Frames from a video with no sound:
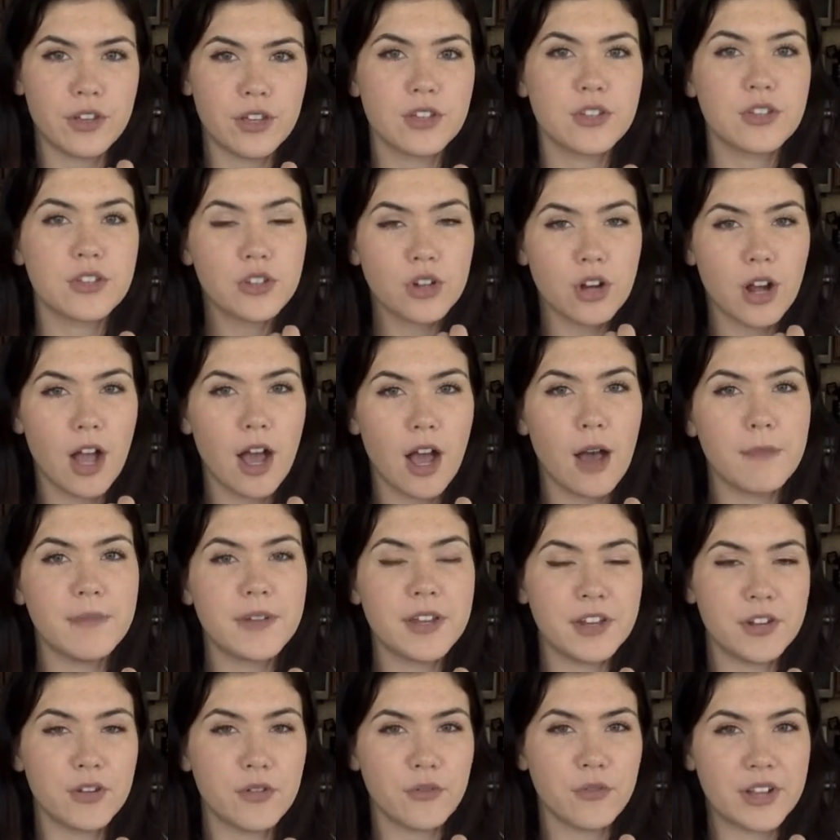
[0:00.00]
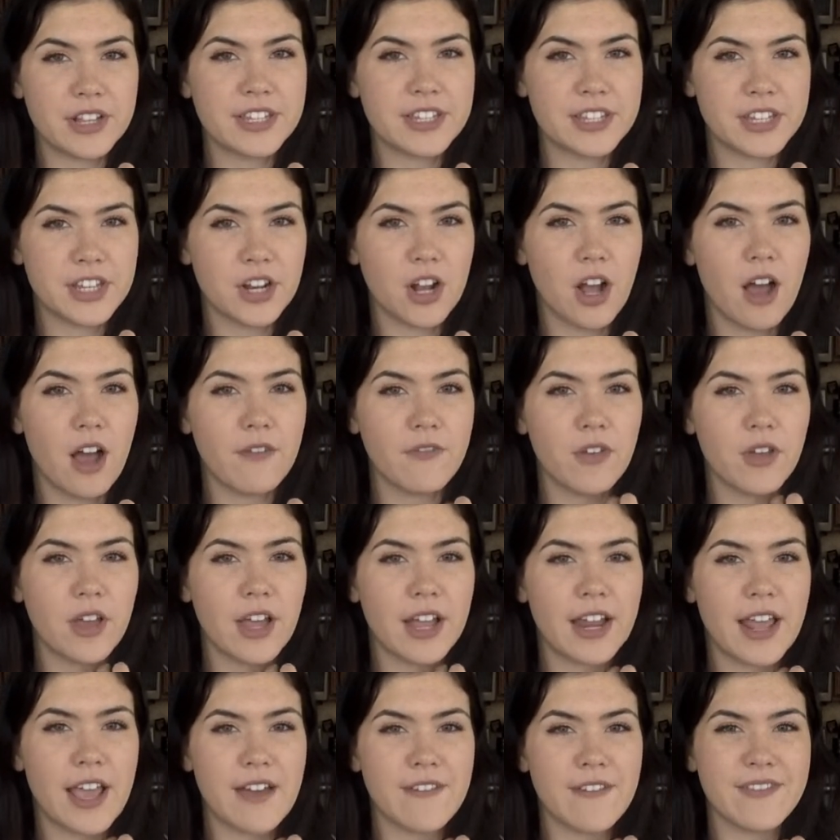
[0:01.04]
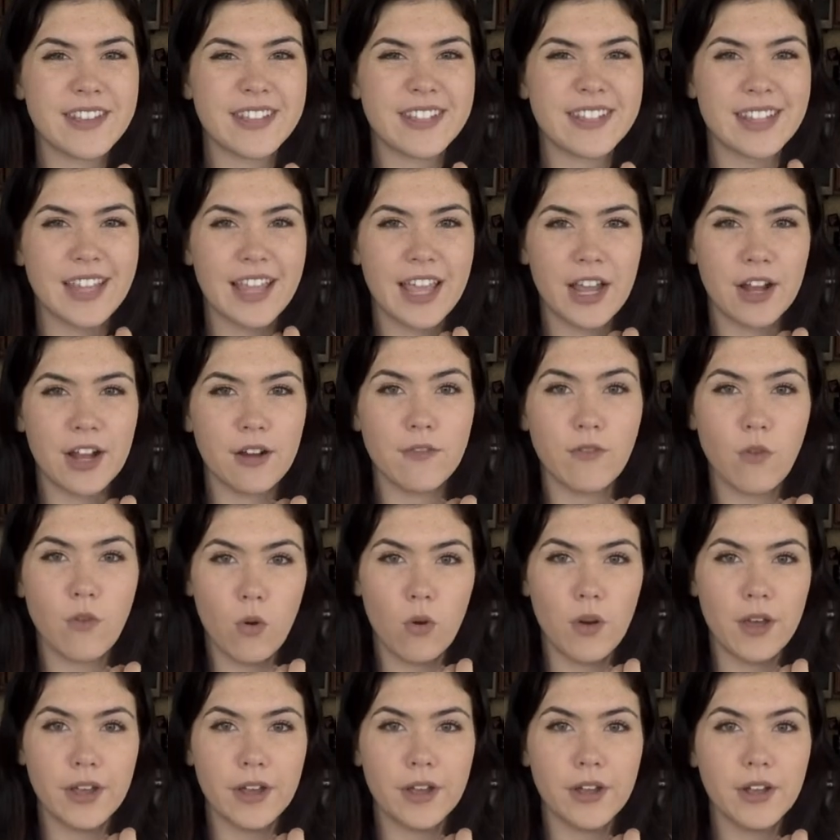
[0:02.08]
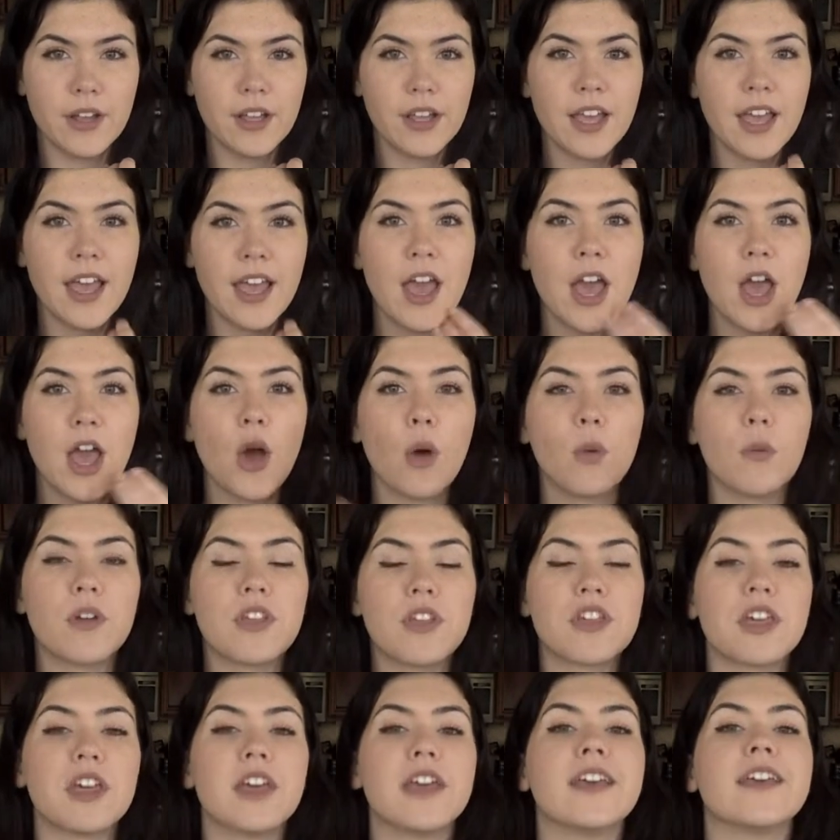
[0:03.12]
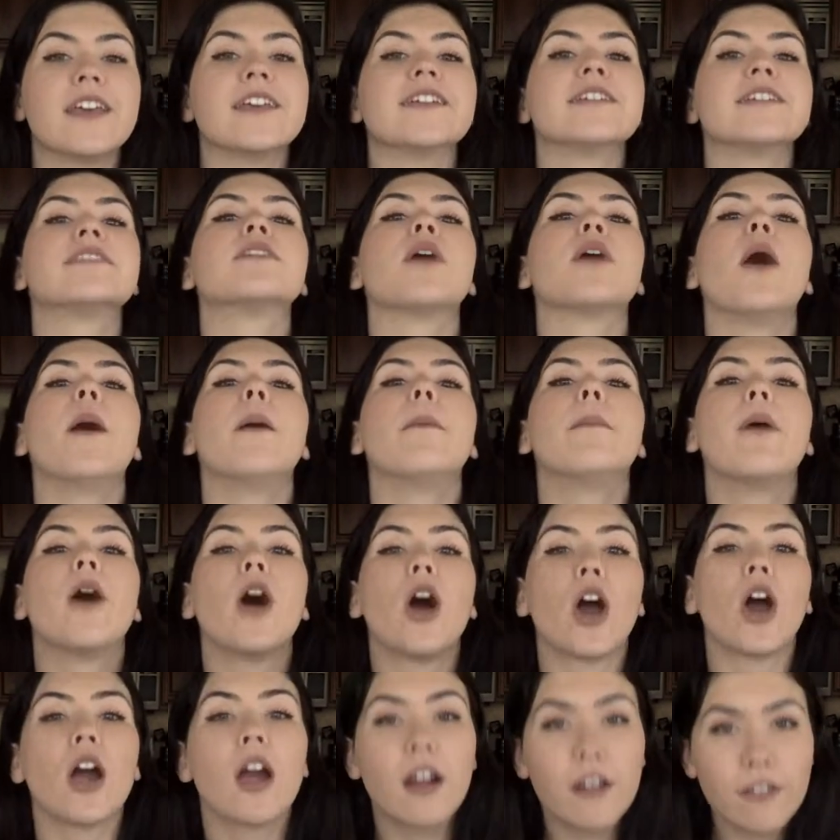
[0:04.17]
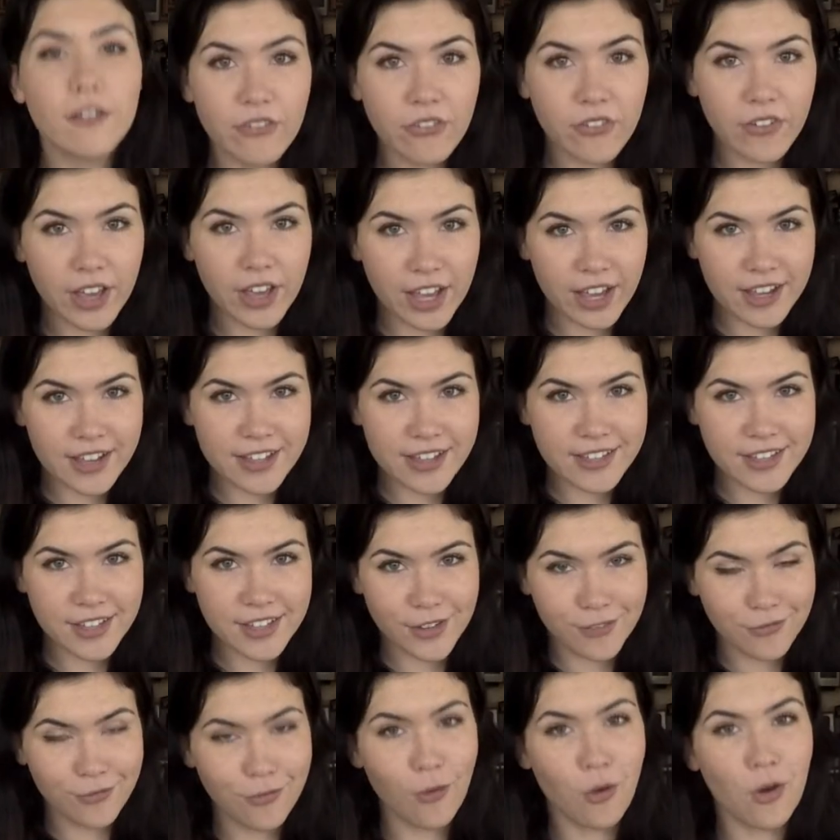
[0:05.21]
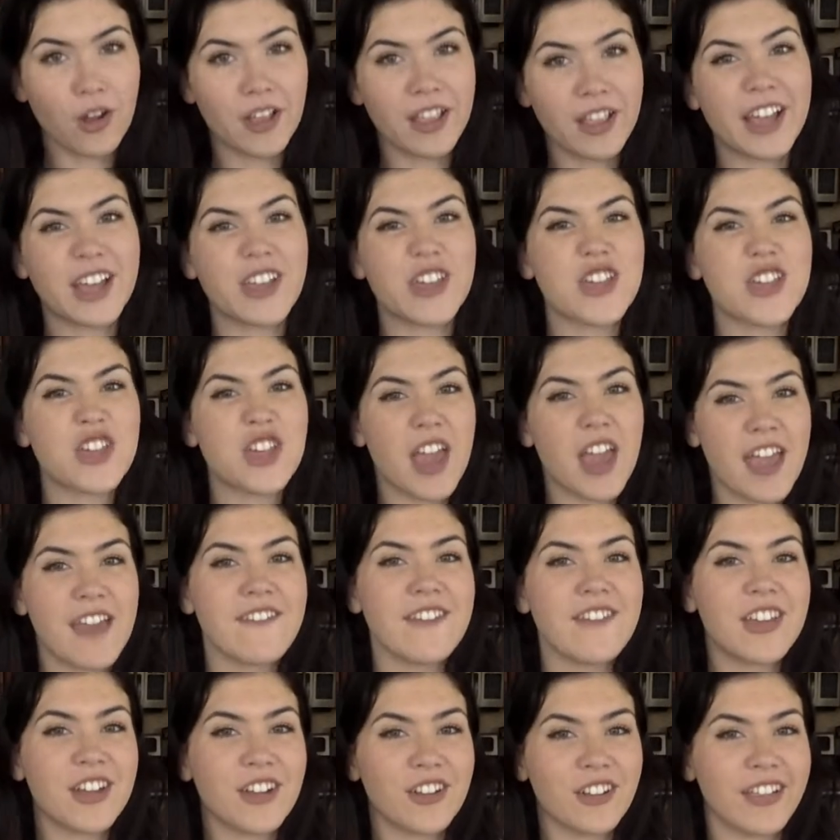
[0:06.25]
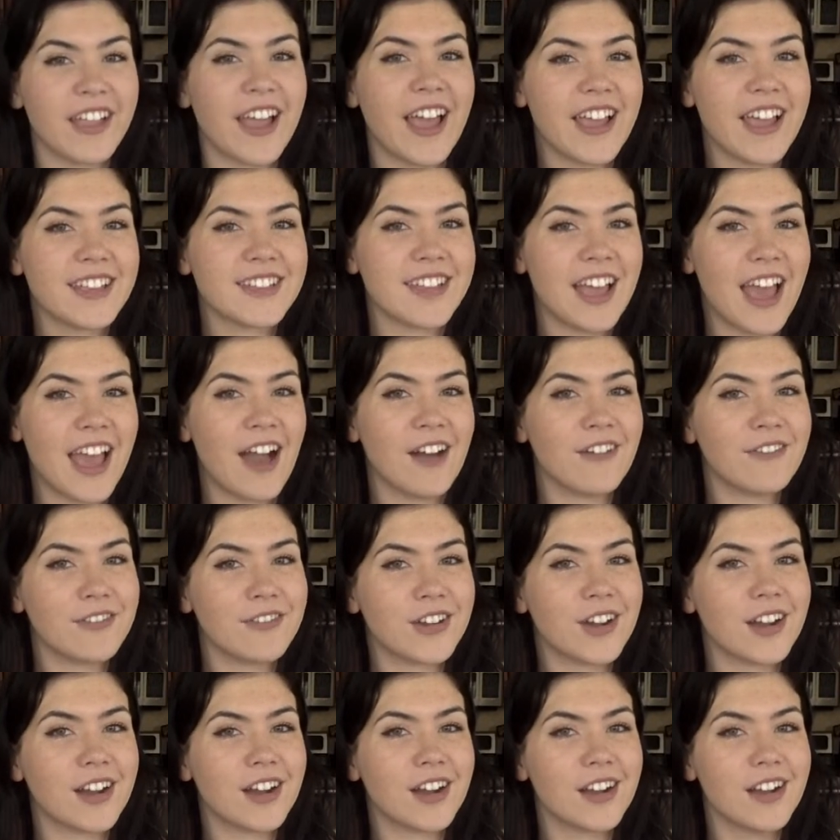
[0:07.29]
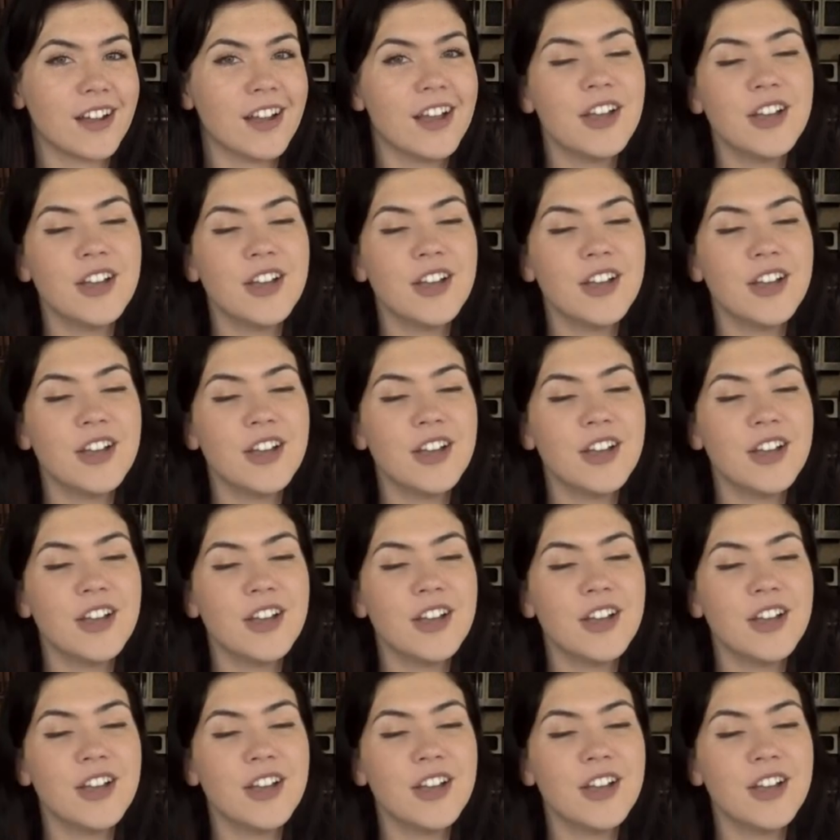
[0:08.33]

scrubbed and you rinsed it off. You kind of have this layer of oil, which is perfect for like shaving your legs after.